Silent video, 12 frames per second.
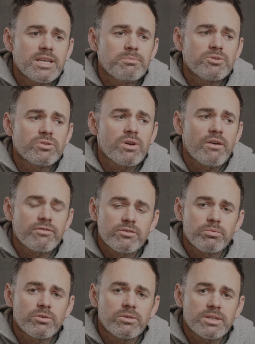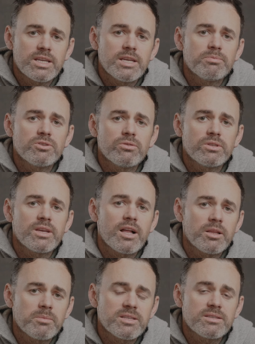keeps you comfortable and keeps you in the
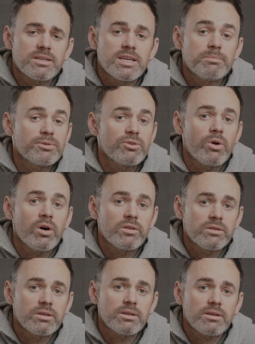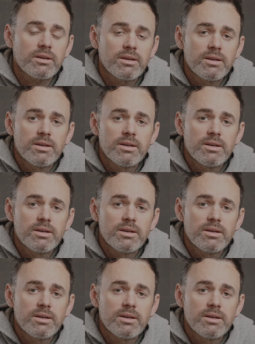elements and keeps you hunting.